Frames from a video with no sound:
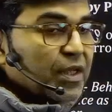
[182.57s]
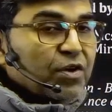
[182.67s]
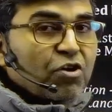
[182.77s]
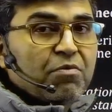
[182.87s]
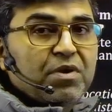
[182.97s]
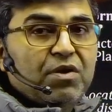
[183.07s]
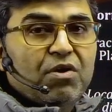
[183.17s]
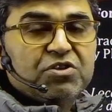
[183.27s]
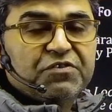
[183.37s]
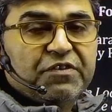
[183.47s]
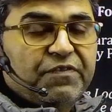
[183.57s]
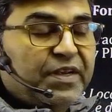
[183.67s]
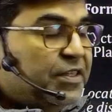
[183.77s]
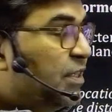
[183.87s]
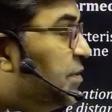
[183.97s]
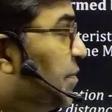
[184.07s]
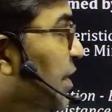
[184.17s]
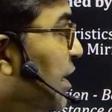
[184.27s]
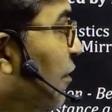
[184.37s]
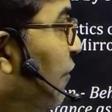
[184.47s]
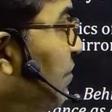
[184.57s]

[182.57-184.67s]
normal laws of reflection. When we